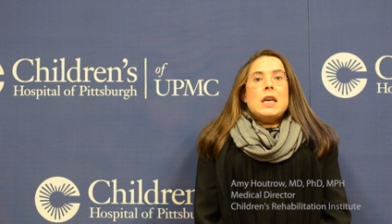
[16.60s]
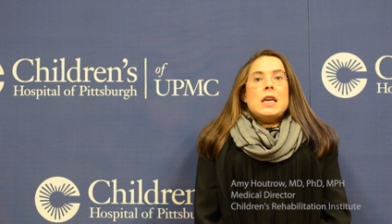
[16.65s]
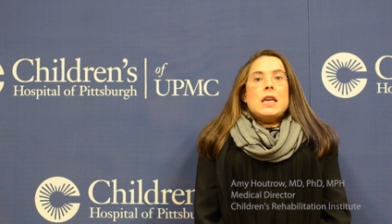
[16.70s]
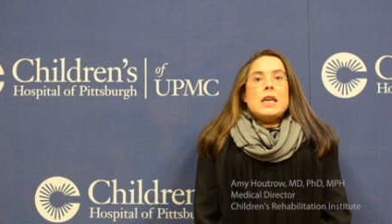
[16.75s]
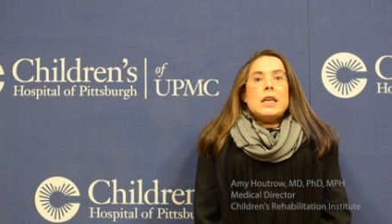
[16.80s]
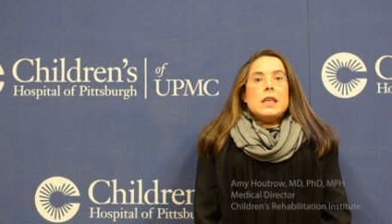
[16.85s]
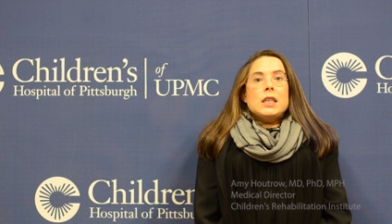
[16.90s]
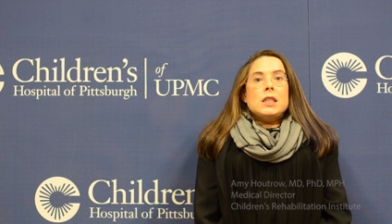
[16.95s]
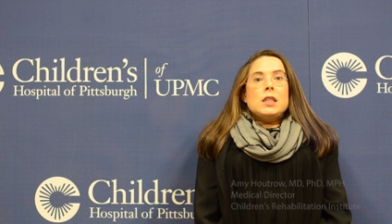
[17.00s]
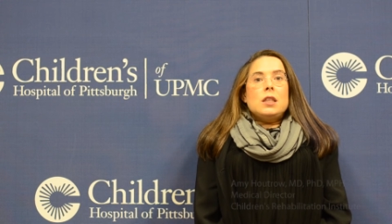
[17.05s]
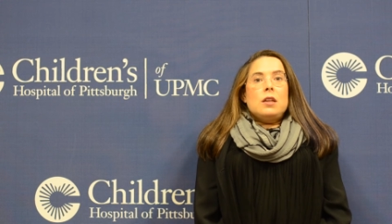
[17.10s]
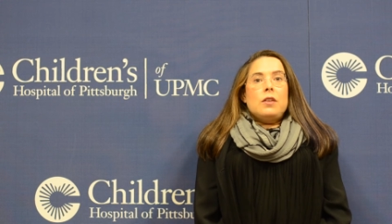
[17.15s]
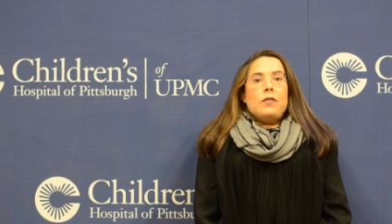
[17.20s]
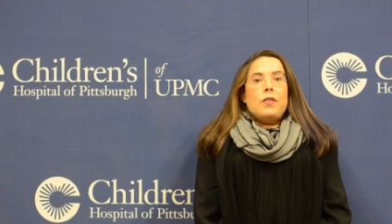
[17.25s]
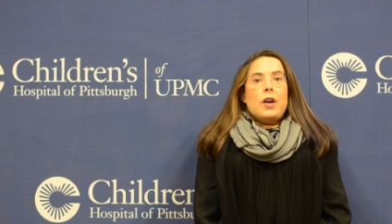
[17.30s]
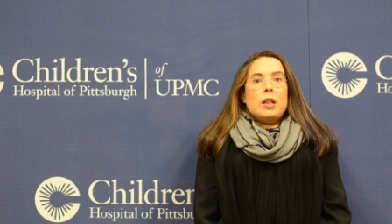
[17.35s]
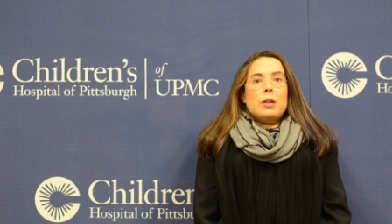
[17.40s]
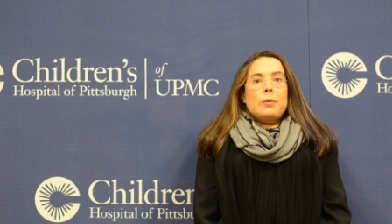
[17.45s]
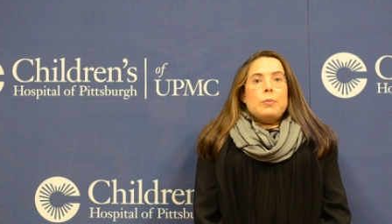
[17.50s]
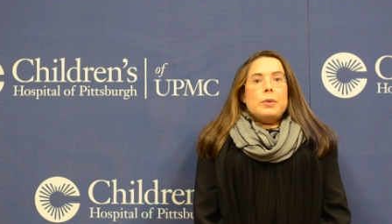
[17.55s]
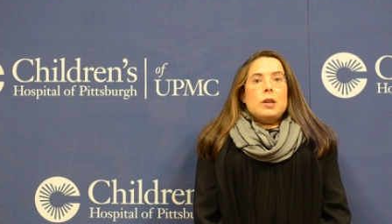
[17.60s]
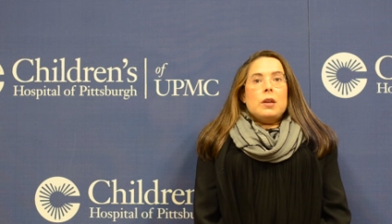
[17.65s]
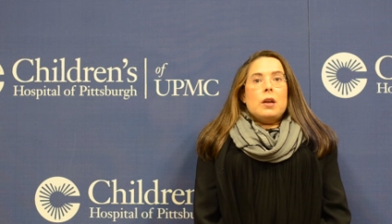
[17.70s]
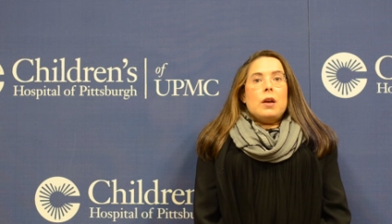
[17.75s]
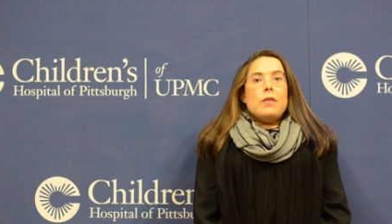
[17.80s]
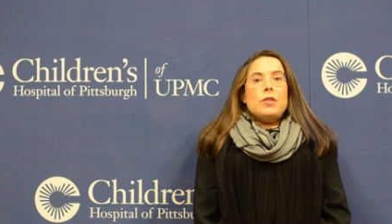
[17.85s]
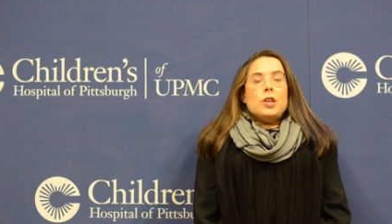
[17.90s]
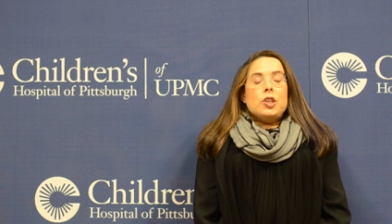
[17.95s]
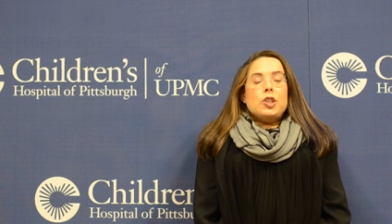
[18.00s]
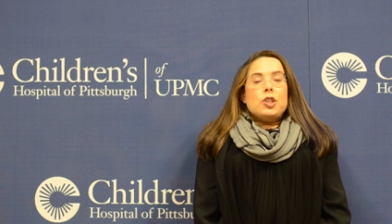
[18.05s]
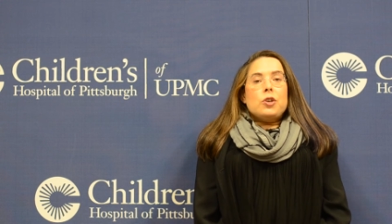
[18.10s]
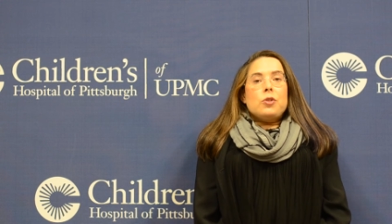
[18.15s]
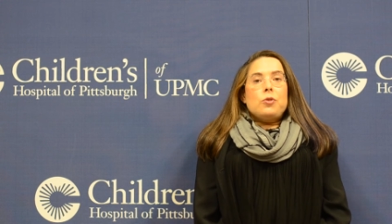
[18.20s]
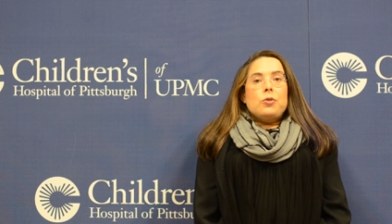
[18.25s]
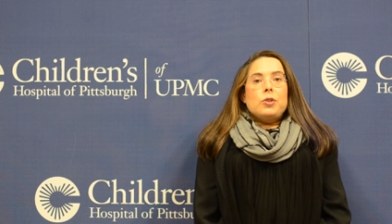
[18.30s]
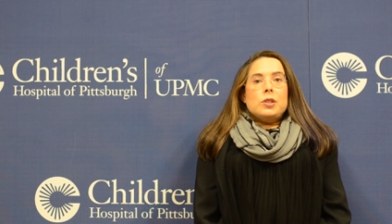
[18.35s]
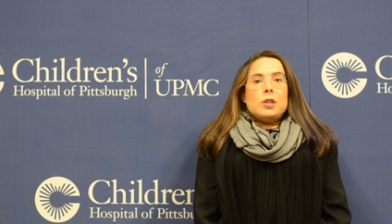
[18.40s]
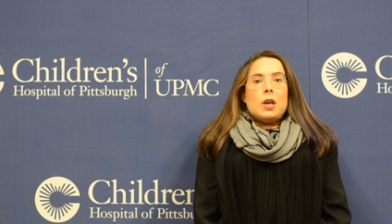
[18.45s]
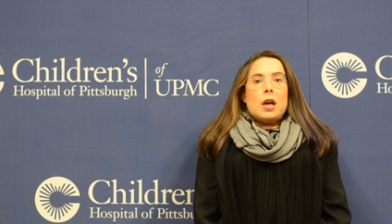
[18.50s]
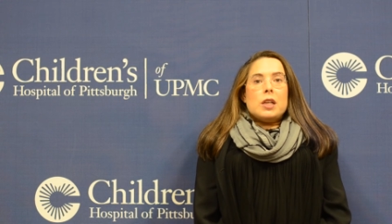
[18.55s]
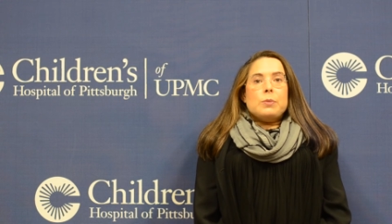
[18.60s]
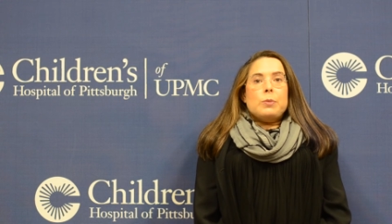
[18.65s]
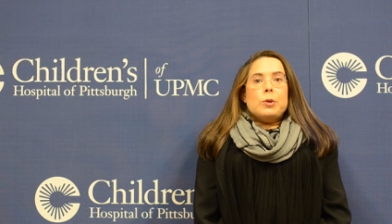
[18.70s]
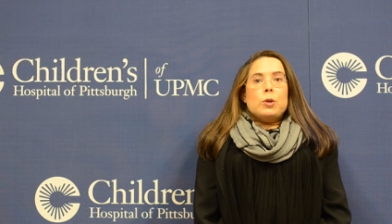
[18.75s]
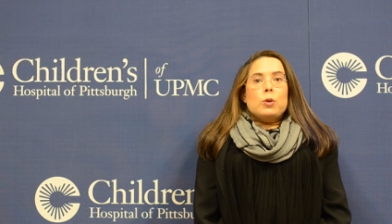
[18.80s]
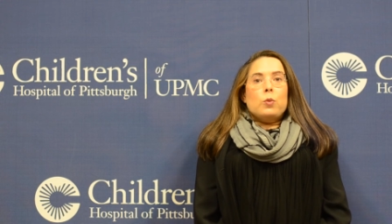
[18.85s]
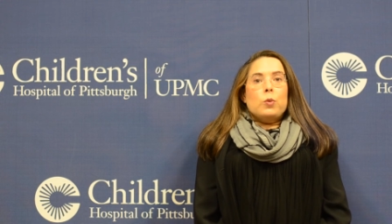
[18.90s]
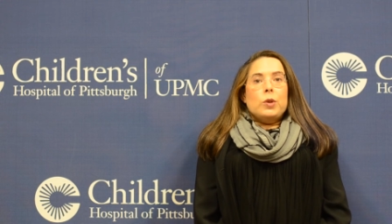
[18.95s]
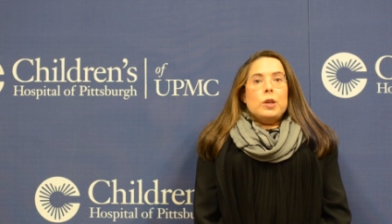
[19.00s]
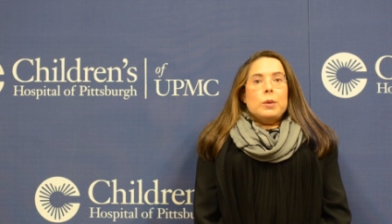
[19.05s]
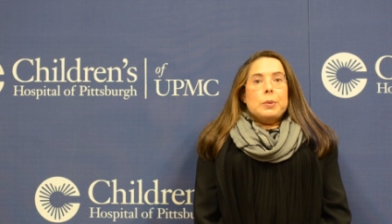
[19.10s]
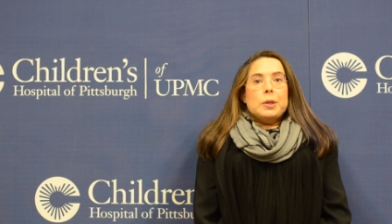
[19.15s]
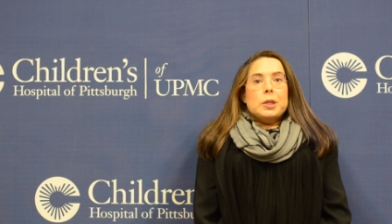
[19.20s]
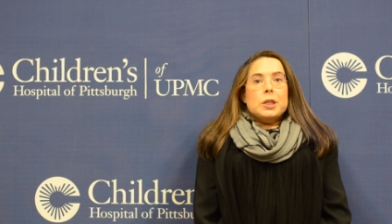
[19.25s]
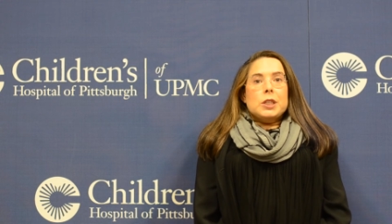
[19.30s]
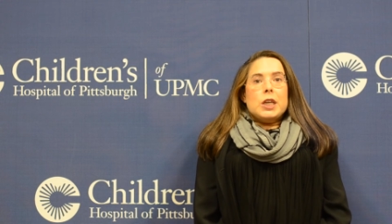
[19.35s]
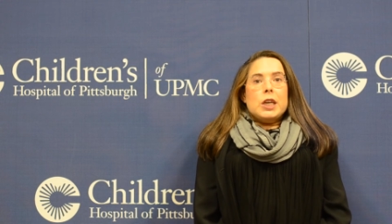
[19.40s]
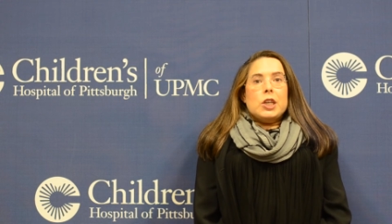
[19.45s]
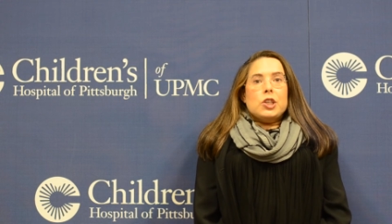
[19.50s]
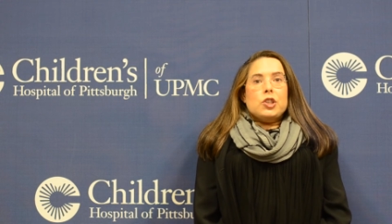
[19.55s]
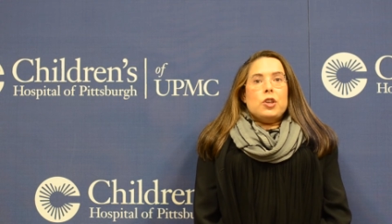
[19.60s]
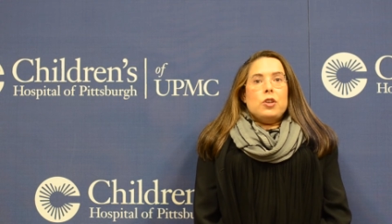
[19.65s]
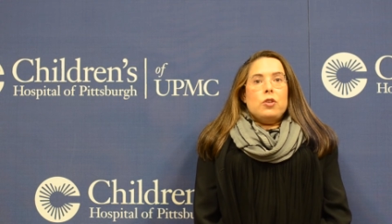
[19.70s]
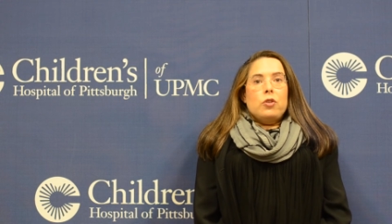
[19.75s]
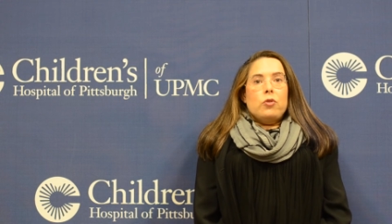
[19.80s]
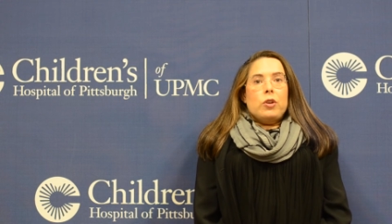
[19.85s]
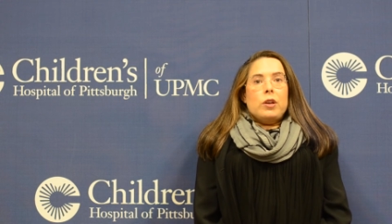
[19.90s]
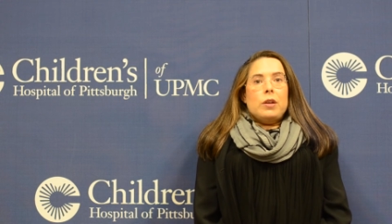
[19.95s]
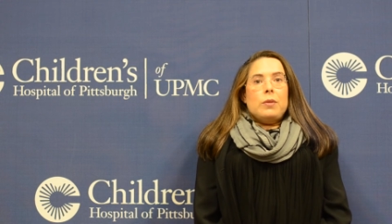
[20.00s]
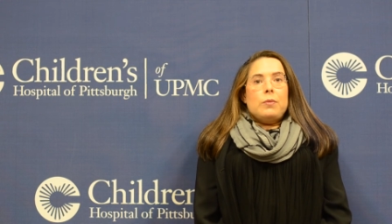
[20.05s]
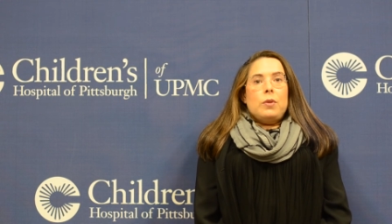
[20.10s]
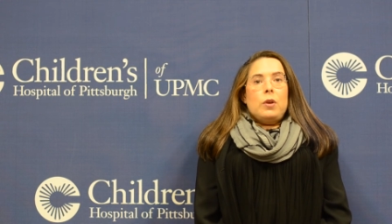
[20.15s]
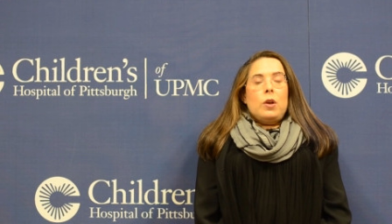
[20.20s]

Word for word: is the development of the Children's Hospital Rehabilitation Unit,